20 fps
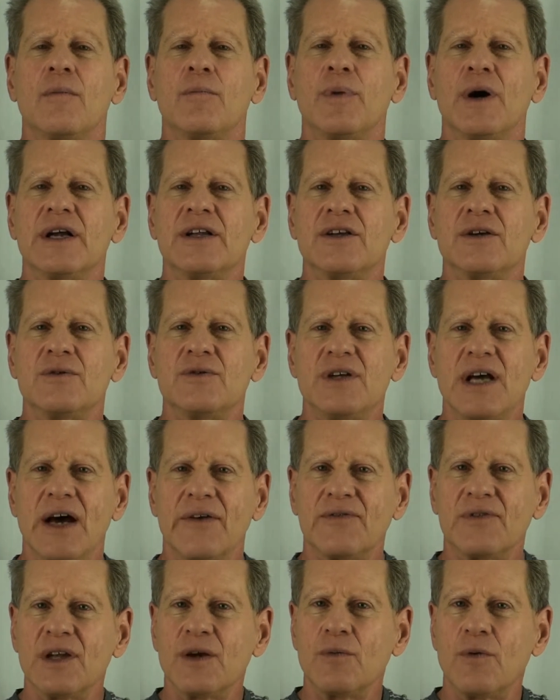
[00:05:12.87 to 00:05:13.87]
but you
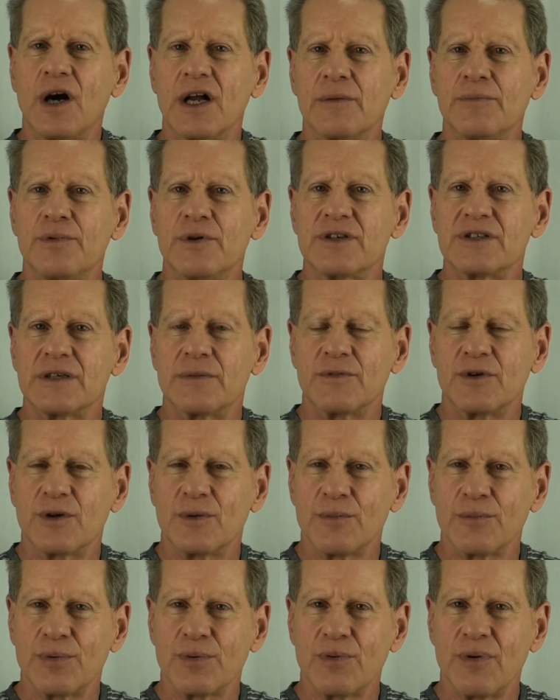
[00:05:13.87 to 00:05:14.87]
definitely want to put some
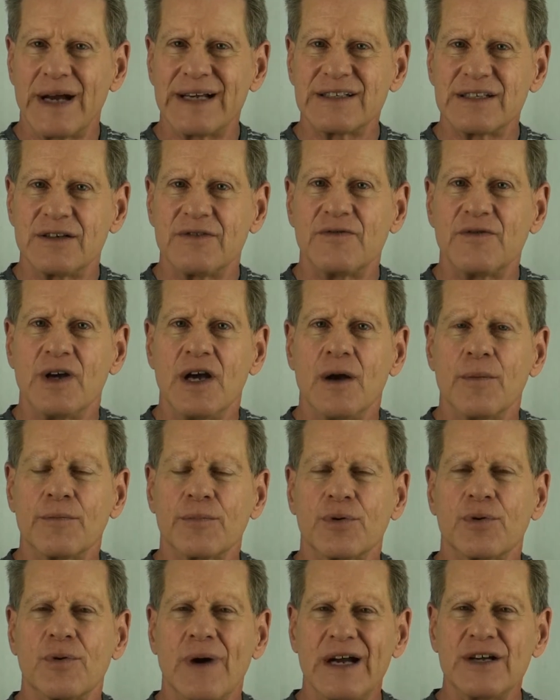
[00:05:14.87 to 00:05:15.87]
compressive
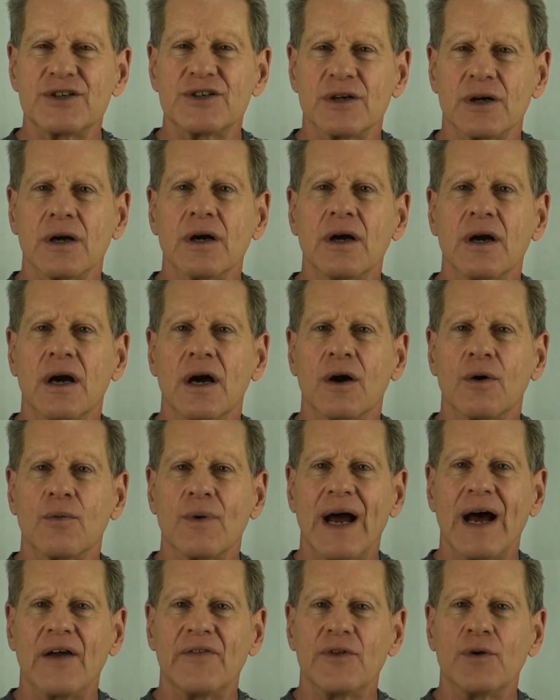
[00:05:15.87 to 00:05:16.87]
pressure
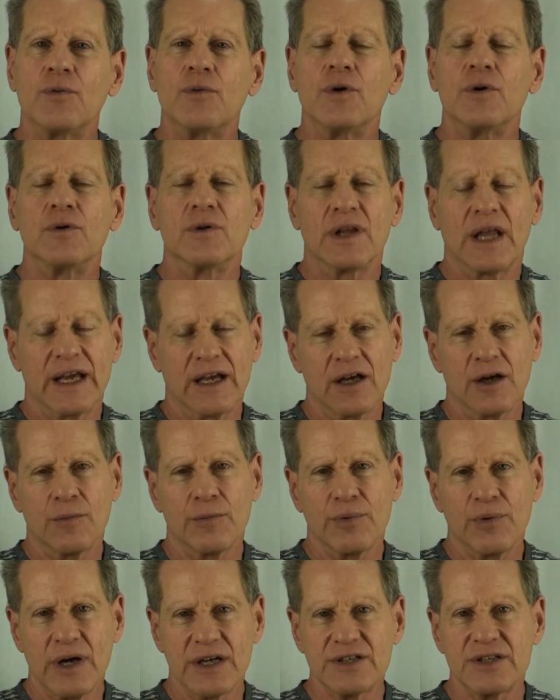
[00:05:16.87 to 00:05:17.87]
around the wound, like a
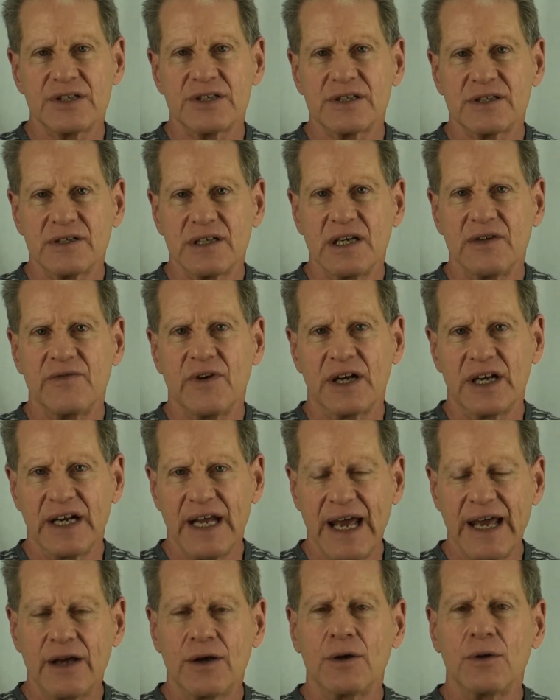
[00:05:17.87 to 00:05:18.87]
compression sleeve on an
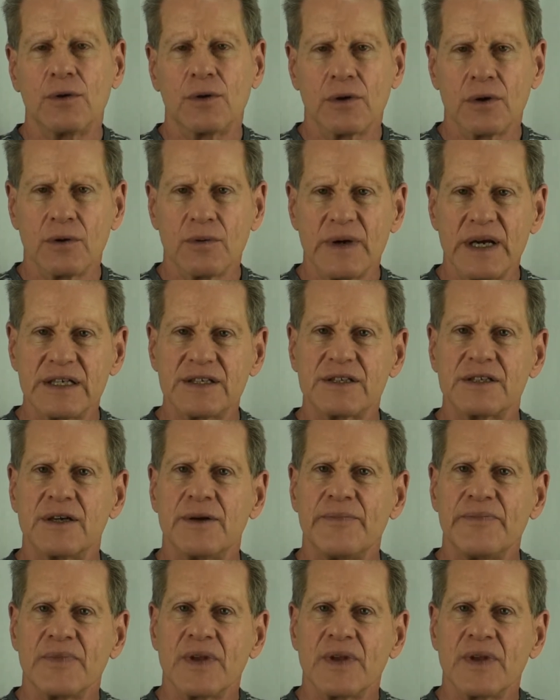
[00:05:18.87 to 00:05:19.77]
ankle or a wrist,